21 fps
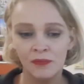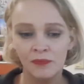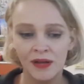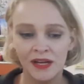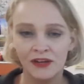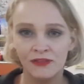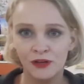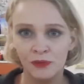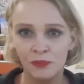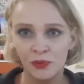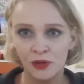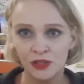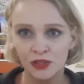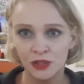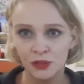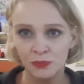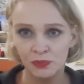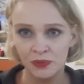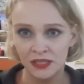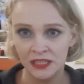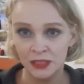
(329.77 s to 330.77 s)
make a report to
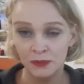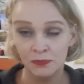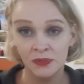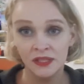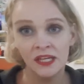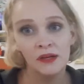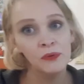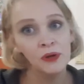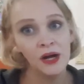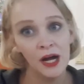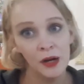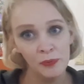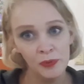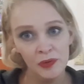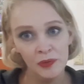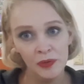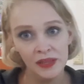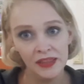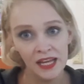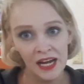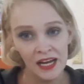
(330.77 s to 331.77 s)
the police but they will help
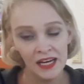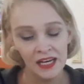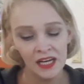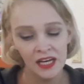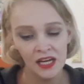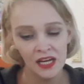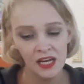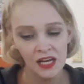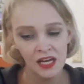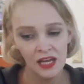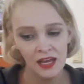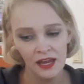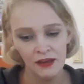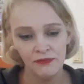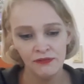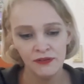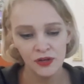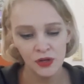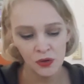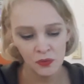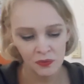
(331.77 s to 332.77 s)
you with that
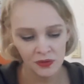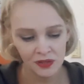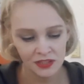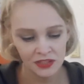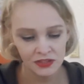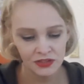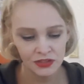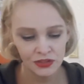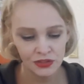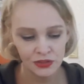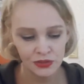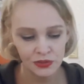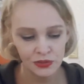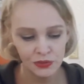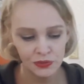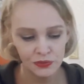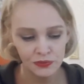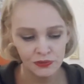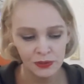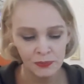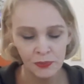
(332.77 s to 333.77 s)
if you don't want
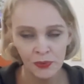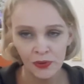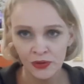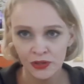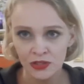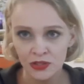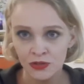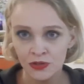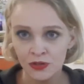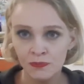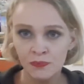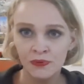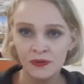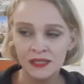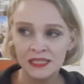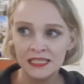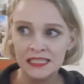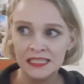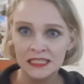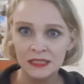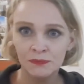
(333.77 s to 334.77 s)
to report to
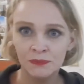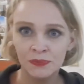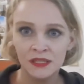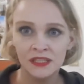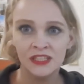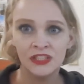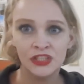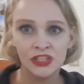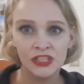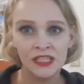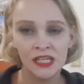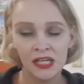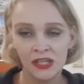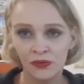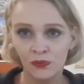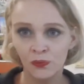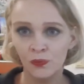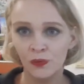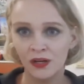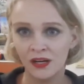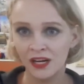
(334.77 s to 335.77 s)
police but you
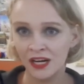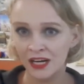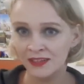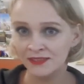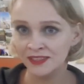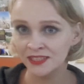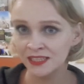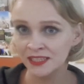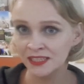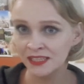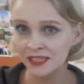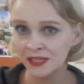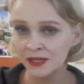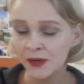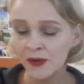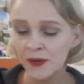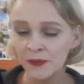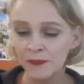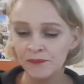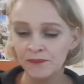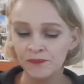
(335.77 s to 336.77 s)
still want counseling
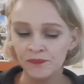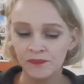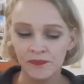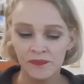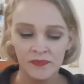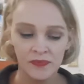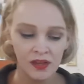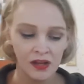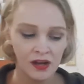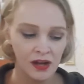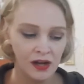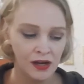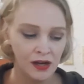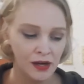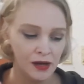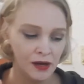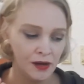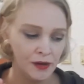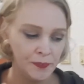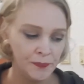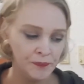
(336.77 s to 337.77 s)

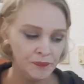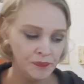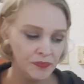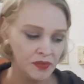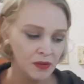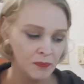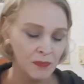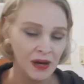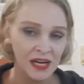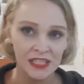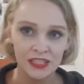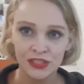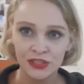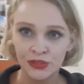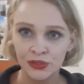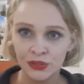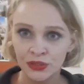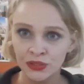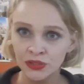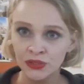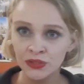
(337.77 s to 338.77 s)
um, my
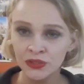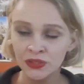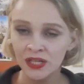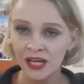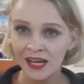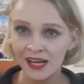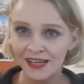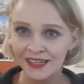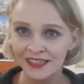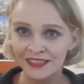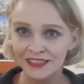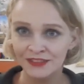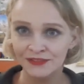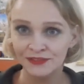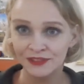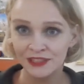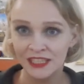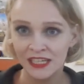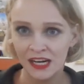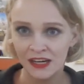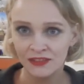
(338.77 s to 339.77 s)
school has
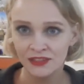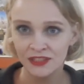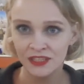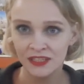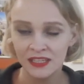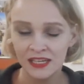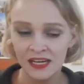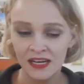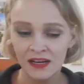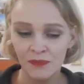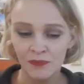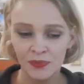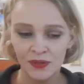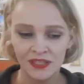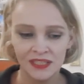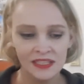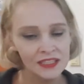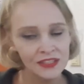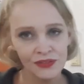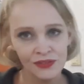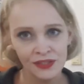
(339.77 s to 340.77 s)
free counseling but
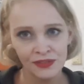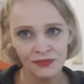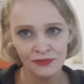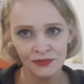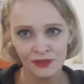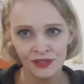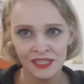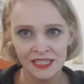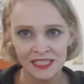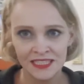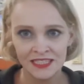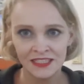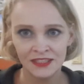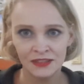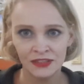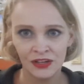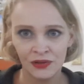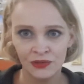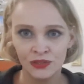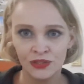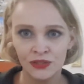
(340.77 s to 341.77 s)
it's only for its
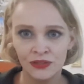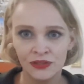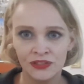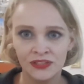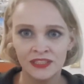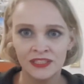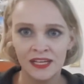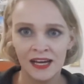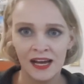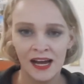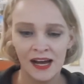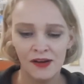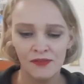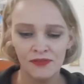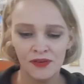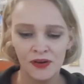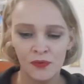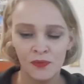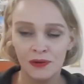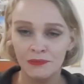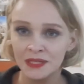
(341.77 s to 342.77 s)
own students they have
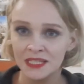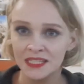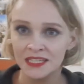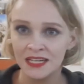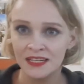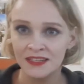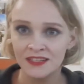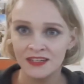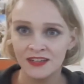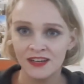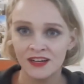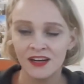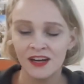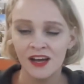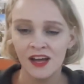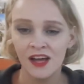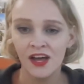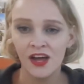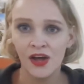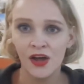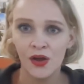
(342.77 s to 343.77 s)
a women's center
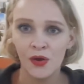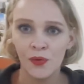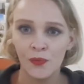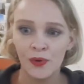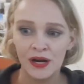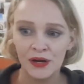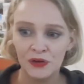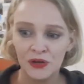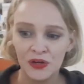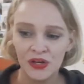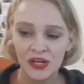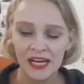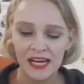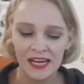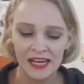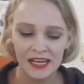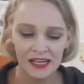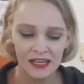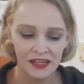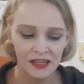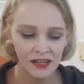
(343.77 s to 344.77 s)
where you
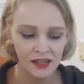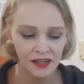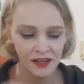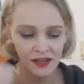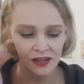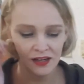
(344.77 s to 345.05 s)
can